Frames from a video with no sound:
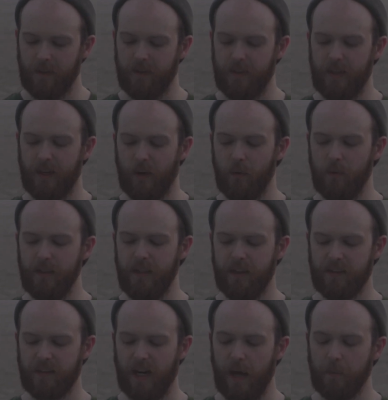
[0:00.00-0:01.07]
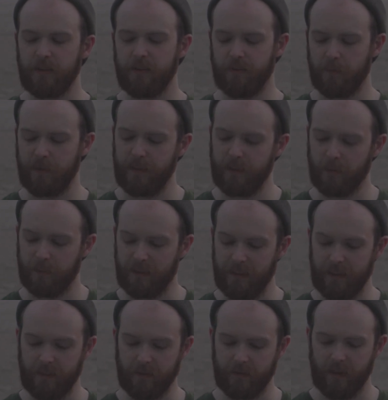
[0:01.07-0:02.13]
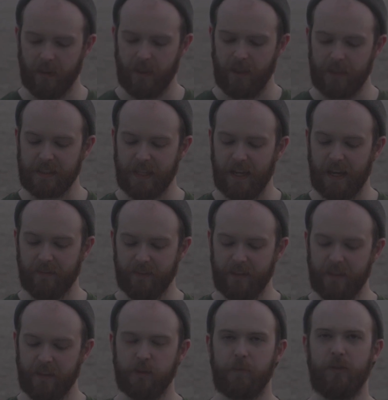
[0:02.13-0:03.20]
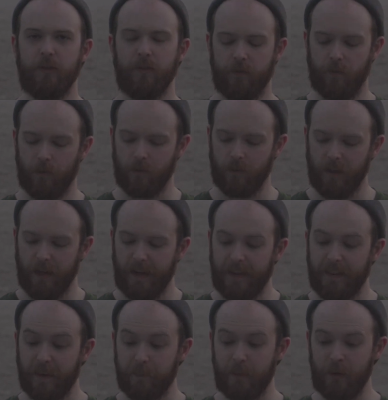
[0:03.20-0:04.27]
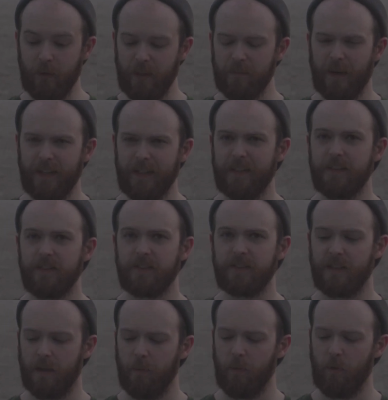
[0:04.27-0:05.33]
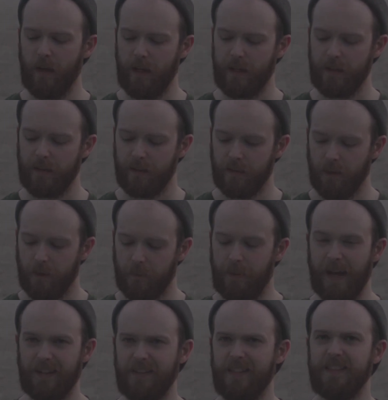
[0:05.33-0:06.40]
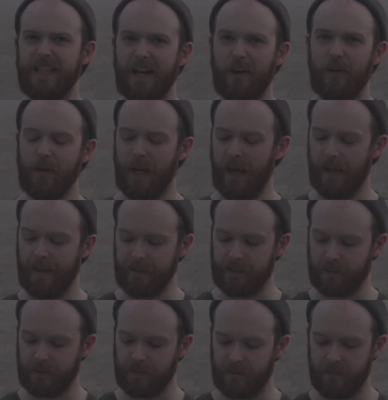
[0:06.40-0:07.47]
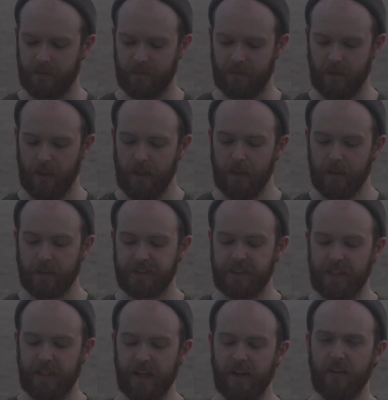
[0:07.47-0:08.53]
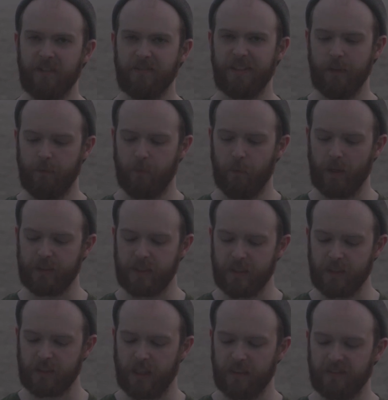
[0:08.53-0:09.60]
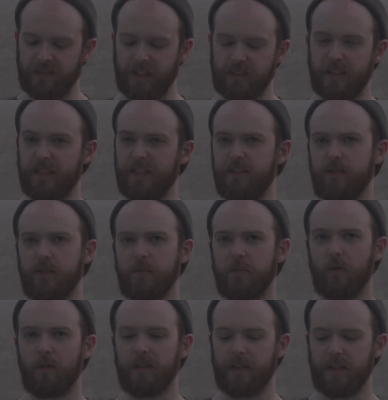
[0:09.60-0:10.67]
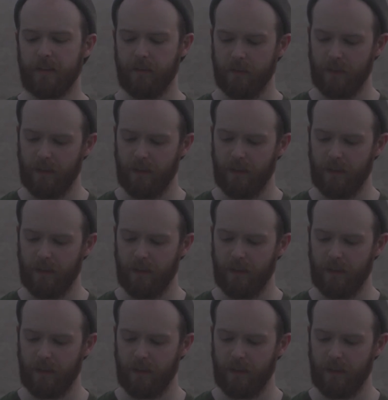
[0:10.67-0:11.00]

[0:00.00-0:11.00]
The only other option for me to believe is that everything is beautiful and that beauty might in some way balance out hate. Like sitting on the roof watching the sunrise on Easter morning,